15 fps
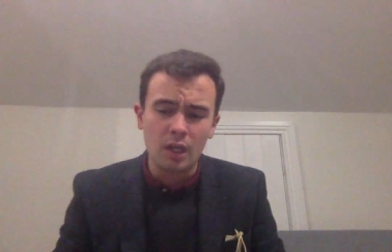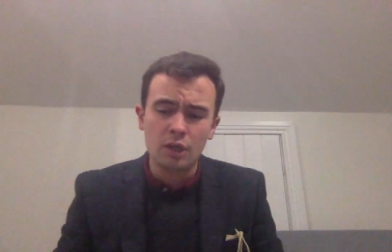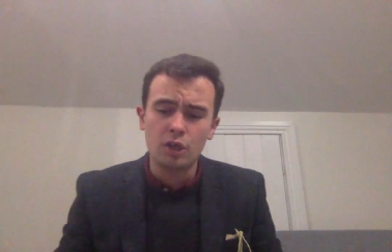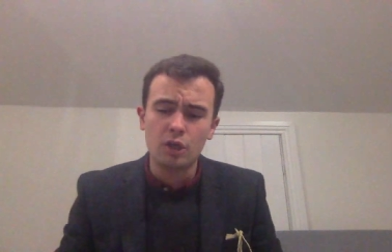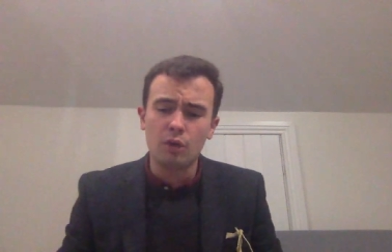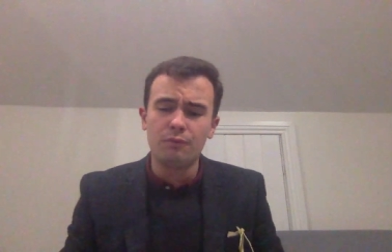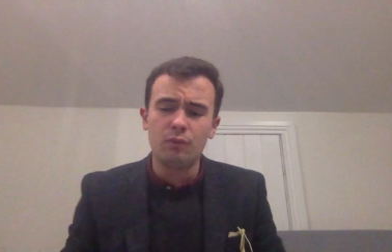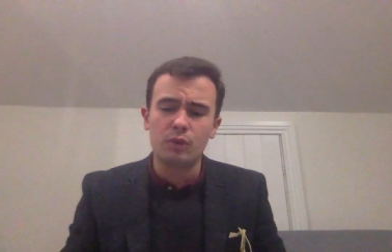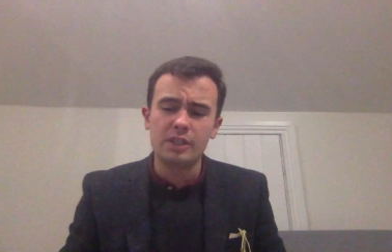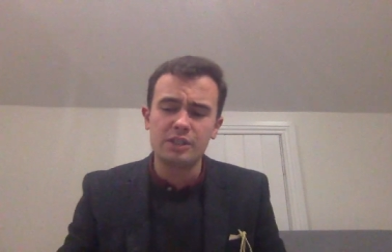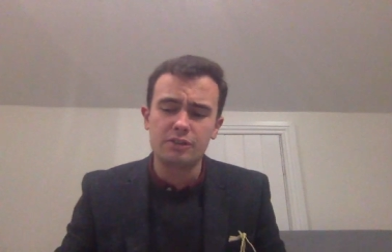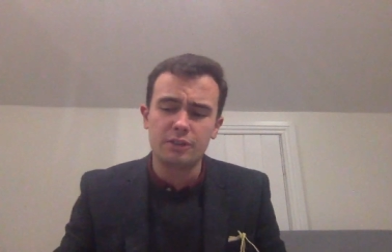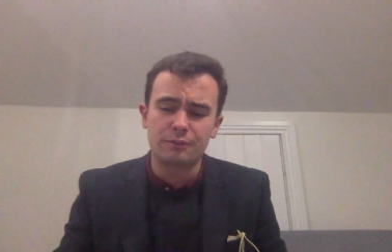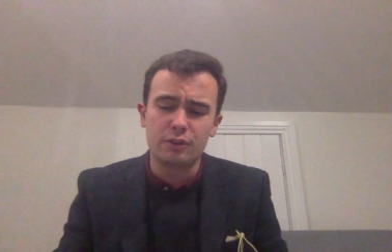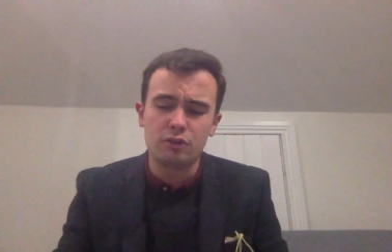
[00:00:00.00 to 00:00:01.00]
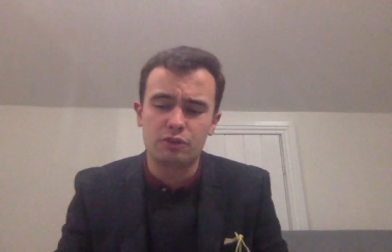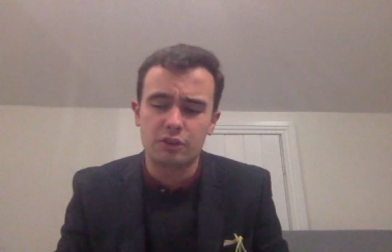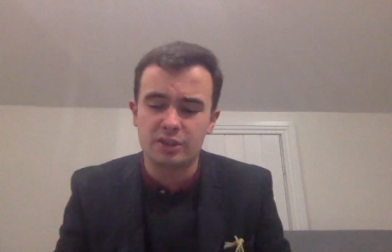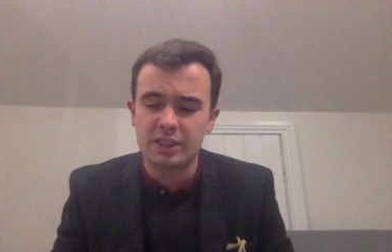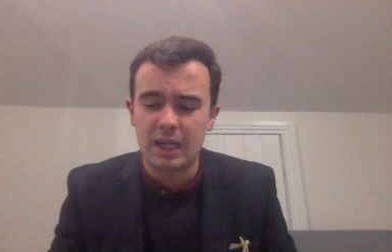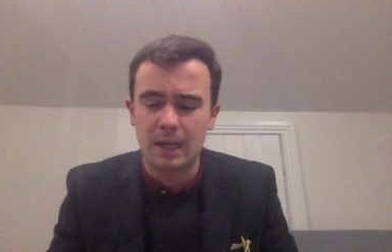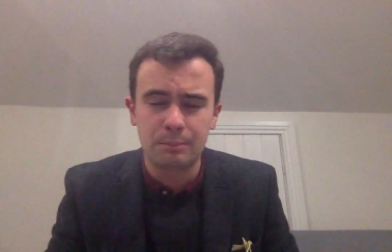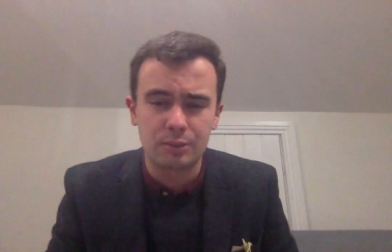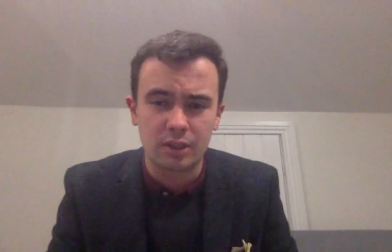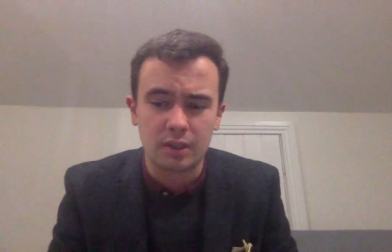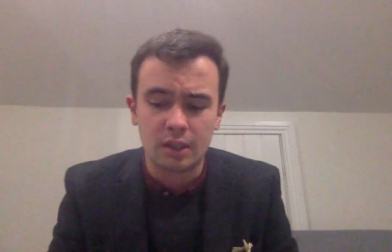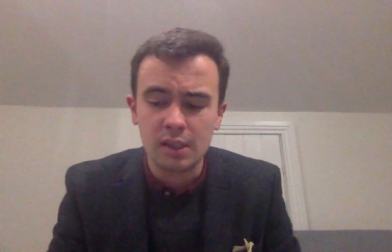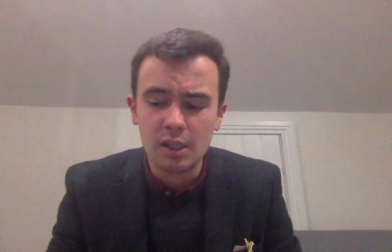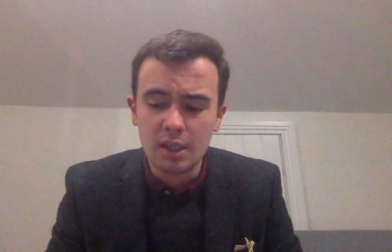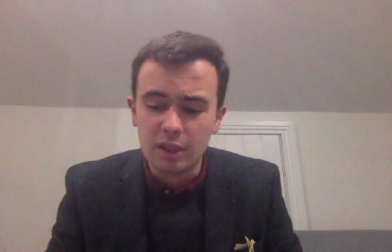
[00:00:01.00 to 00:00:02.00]
Going forward into the future, champion
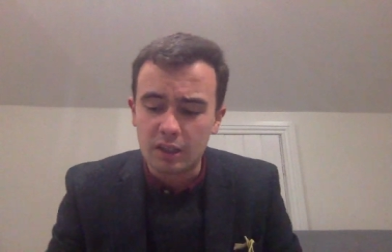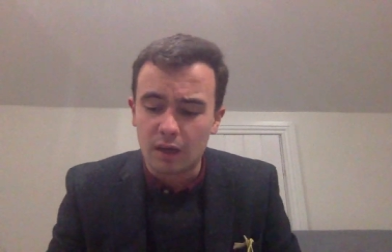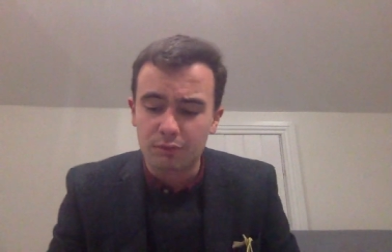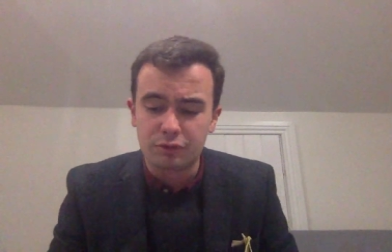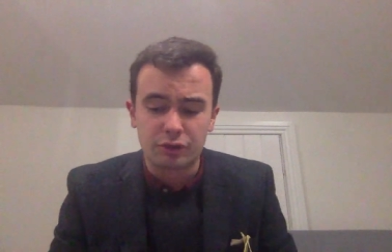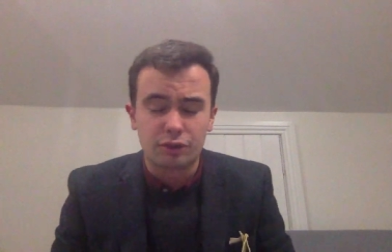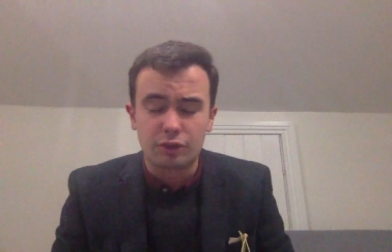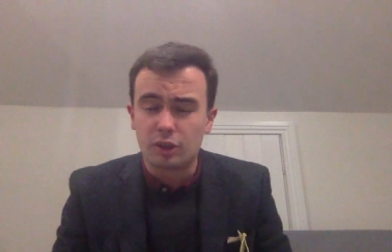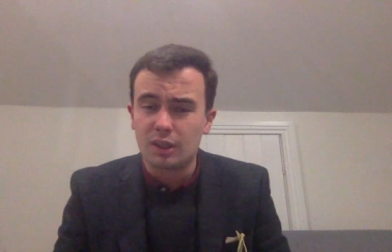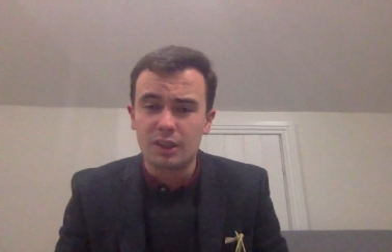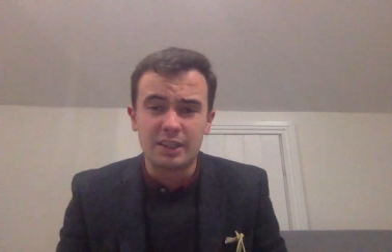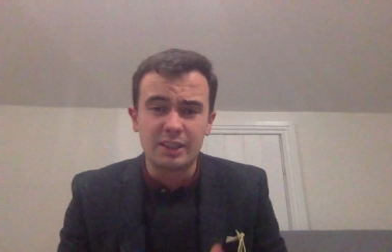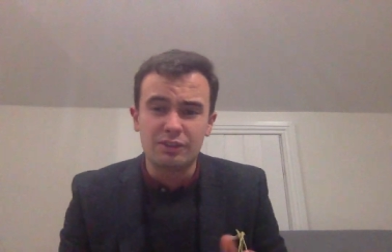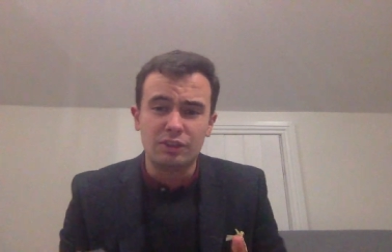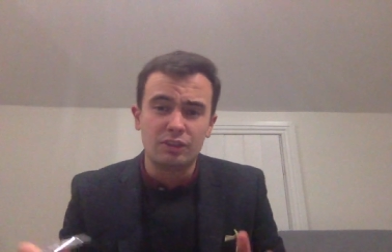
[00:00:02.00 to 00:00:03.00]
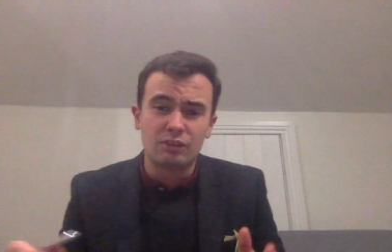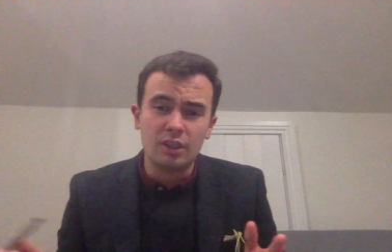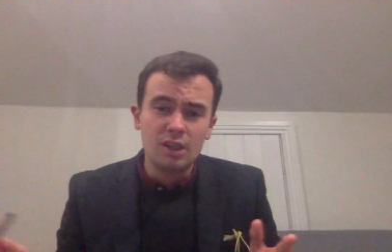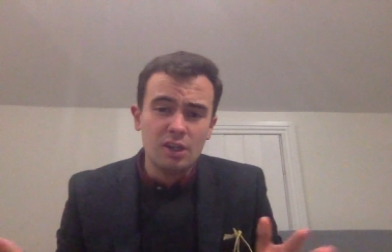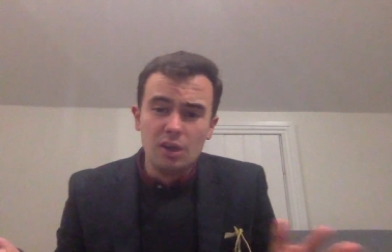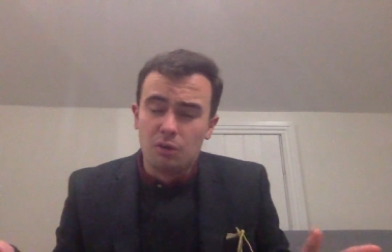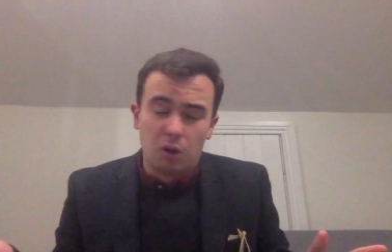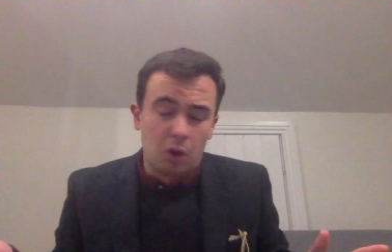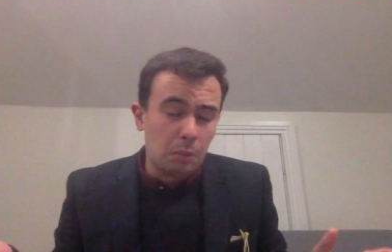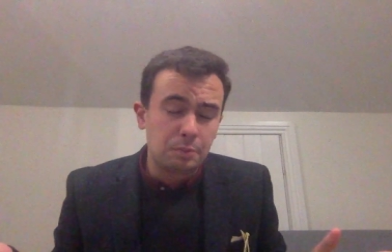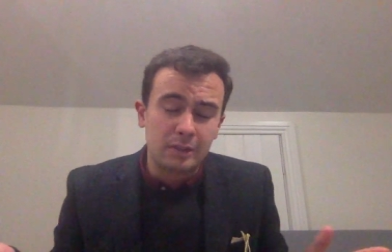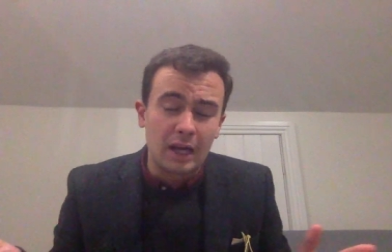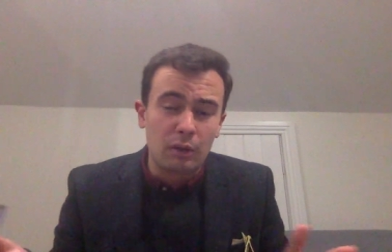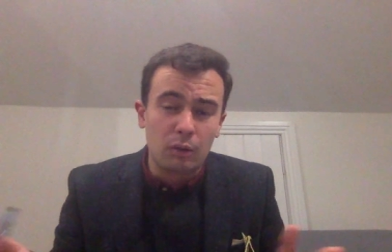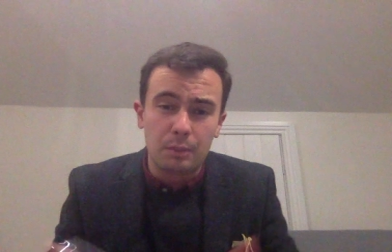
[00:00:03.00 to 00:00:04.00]
Novices Hurdle. This is up
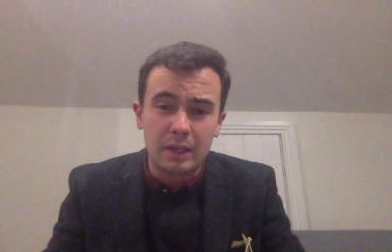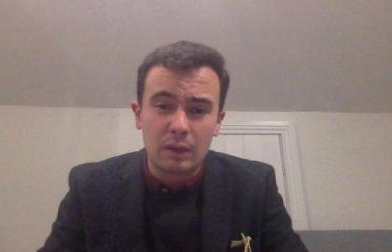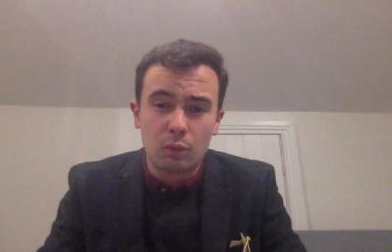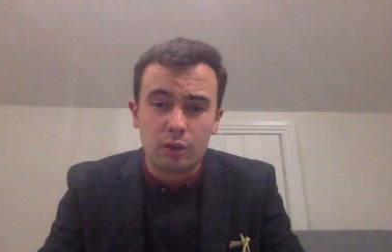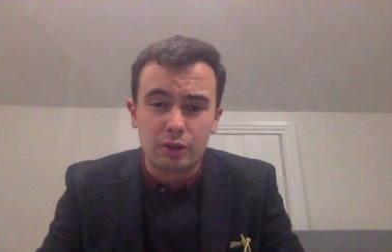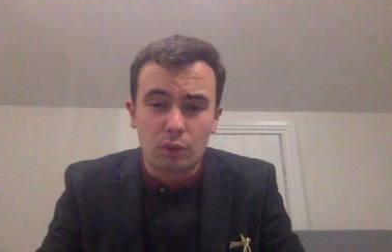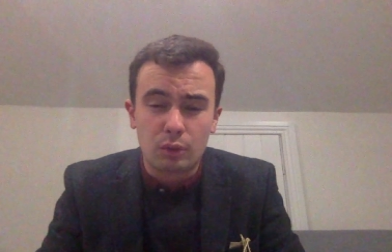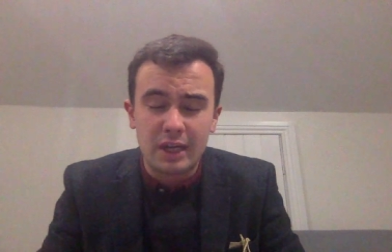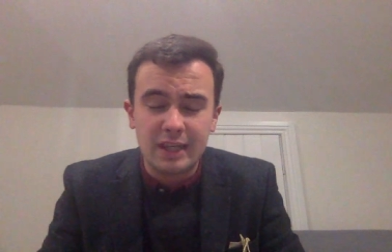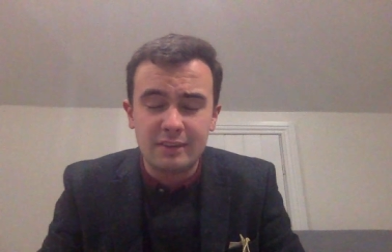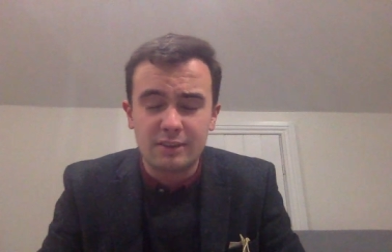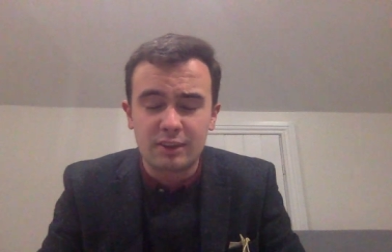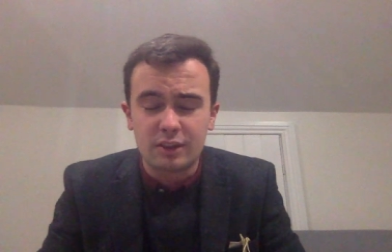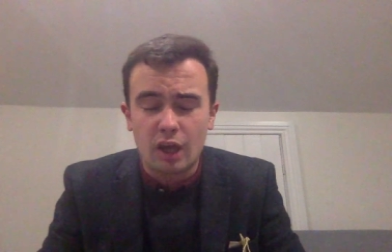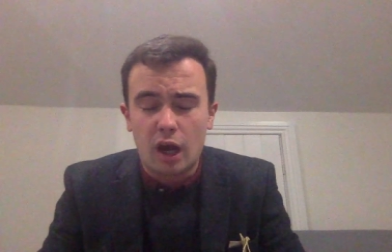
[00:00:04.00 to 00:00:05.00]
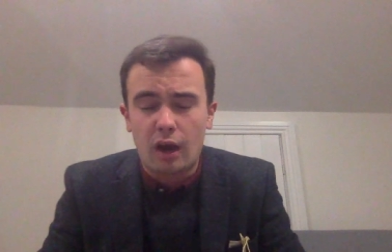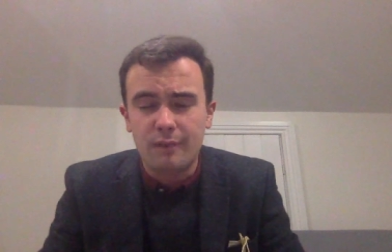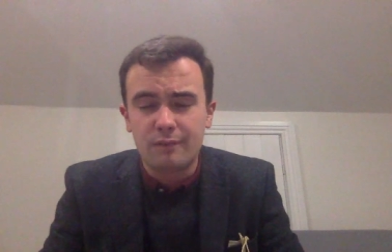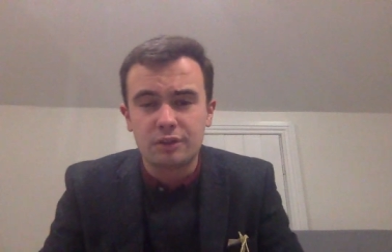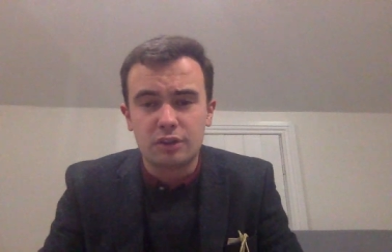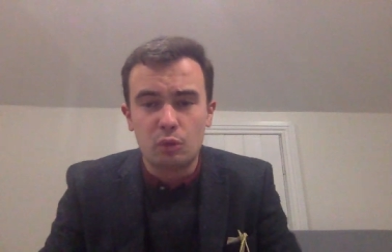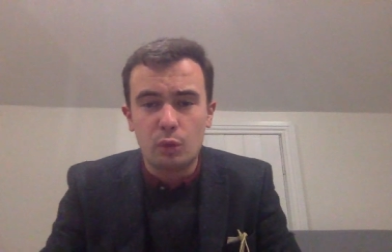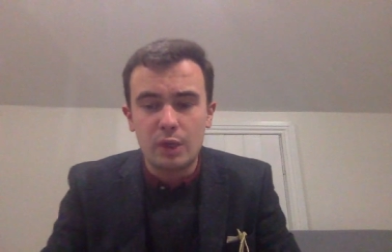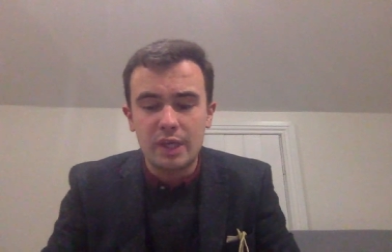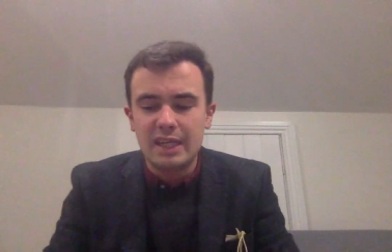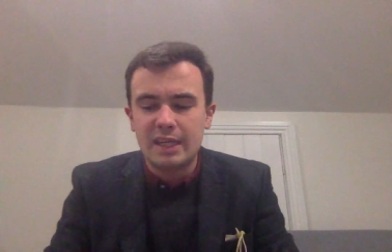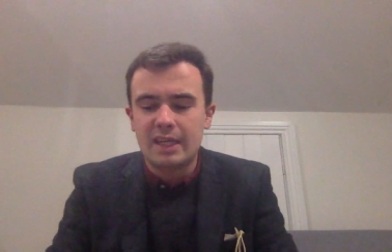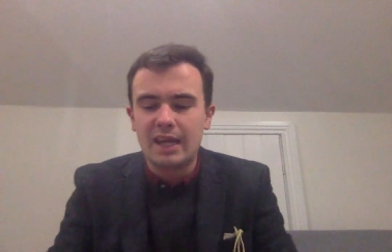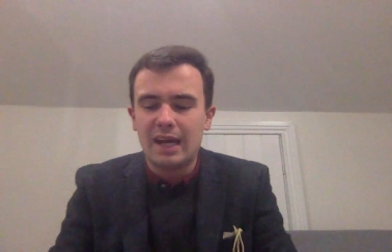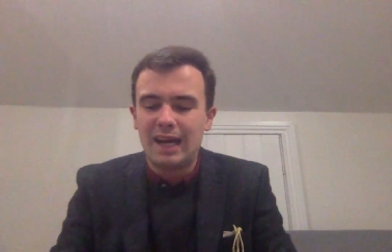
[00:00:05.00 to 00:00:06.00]
there with being one of the races of the
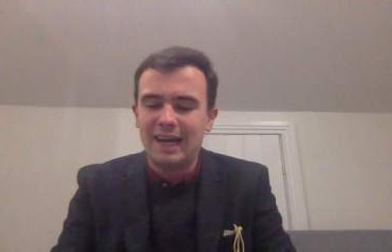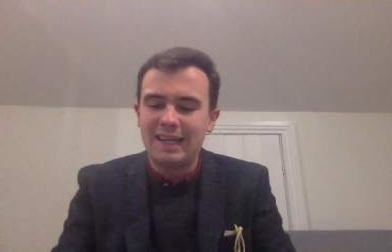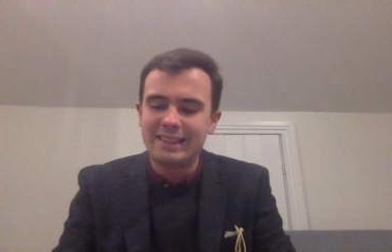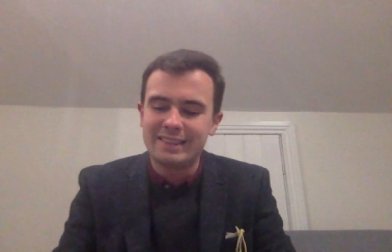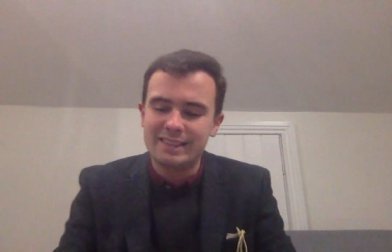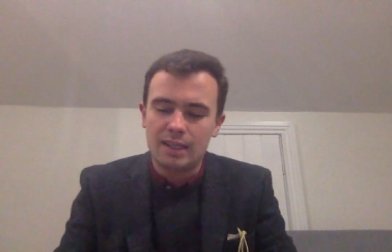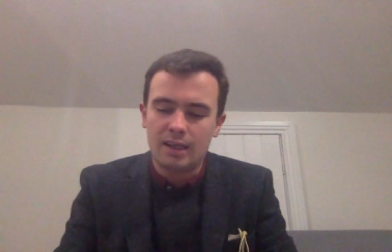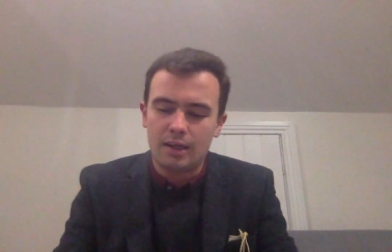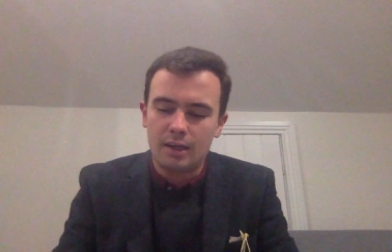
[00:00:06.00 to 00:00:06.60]
week. And